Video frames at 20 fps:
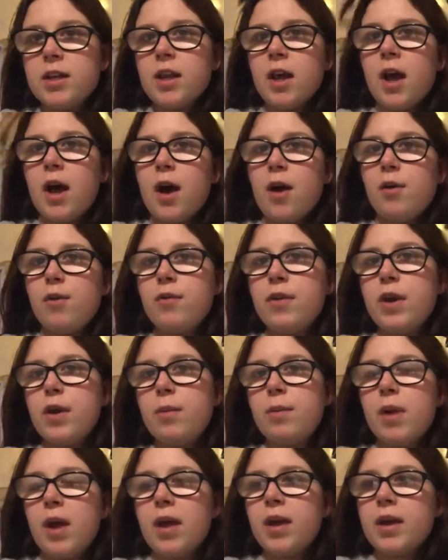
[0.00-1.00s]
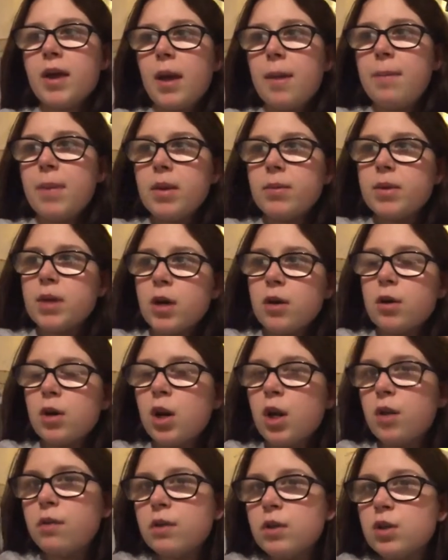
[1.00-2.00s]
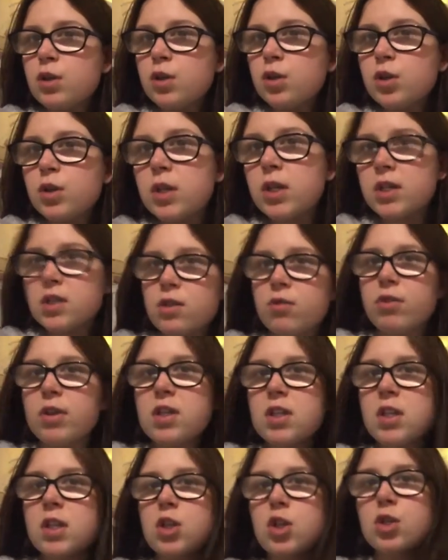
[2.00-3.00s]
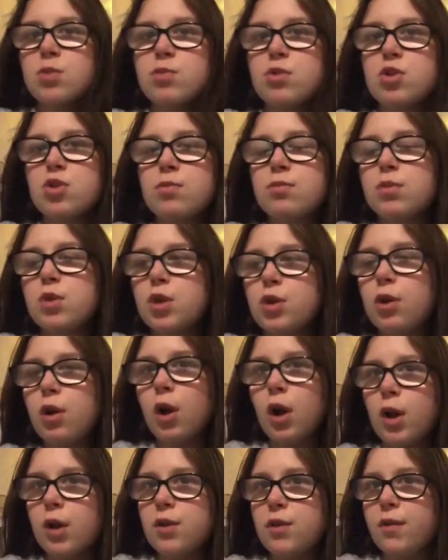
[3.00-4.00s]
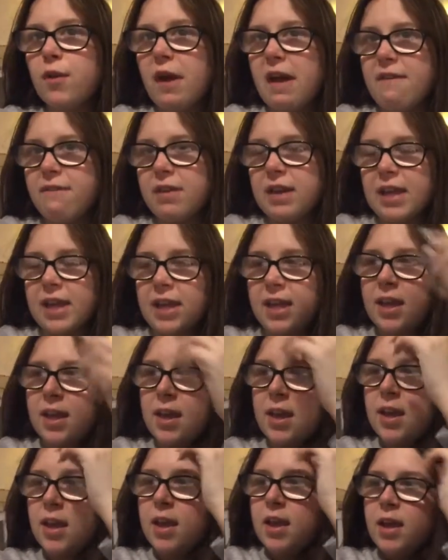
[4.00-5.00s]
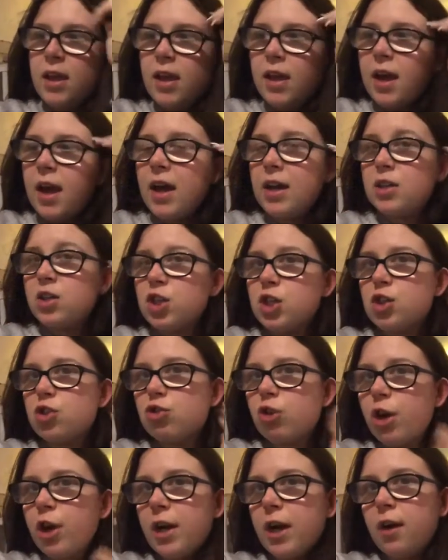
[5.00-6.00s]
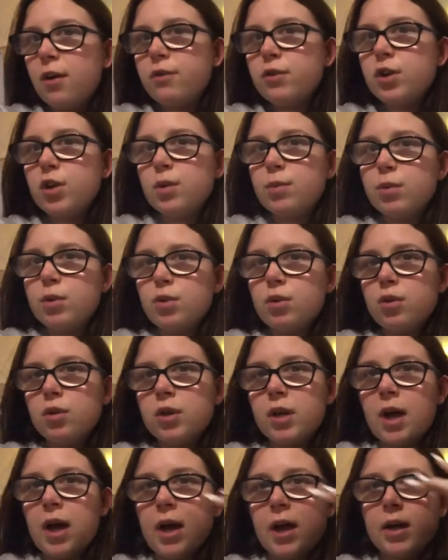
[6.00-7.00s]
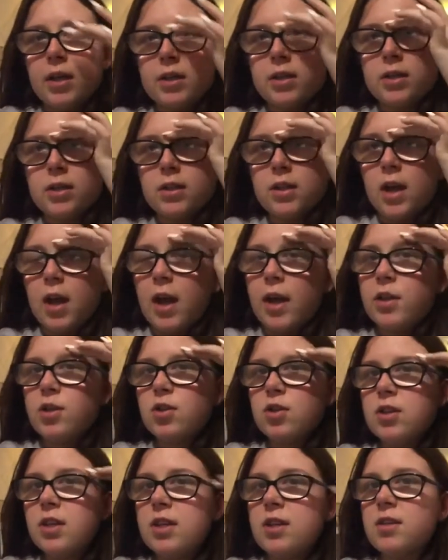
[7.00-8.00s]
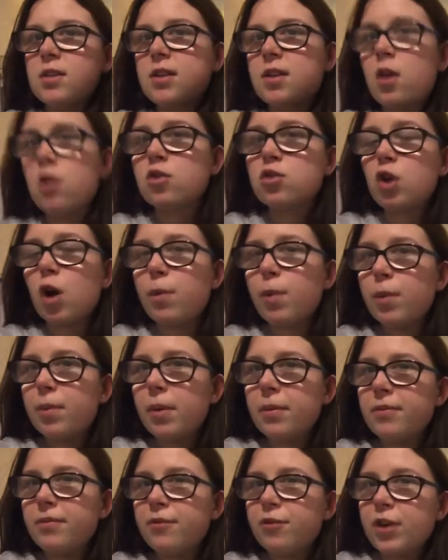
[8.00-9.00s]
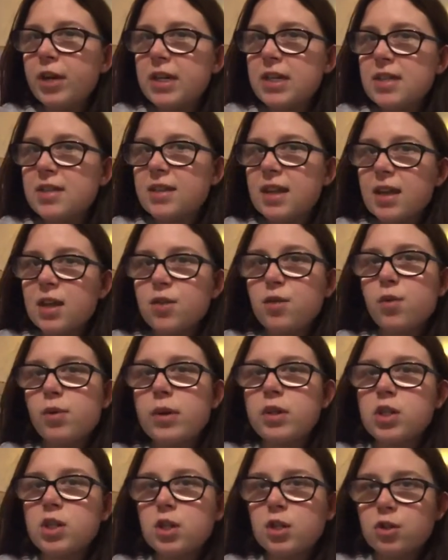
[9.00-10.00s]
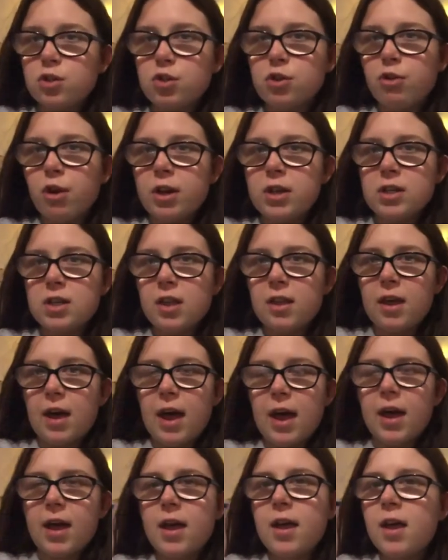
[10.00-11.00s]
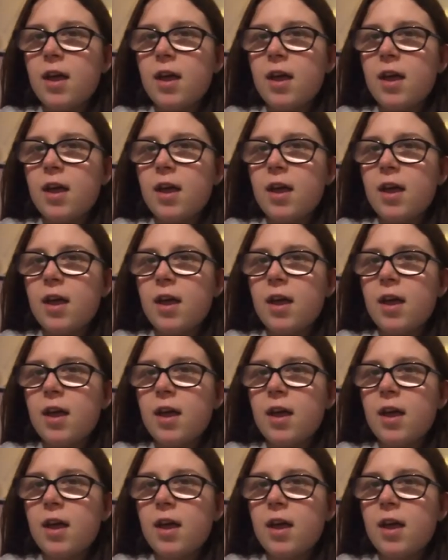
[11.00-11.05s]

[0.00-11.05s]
that I'll film like a baby girl clothing haul as I recently just bought some new clothes for Everly as she's grown out of newborn and I just need to top up on 3 to 6 for when she does grow into that.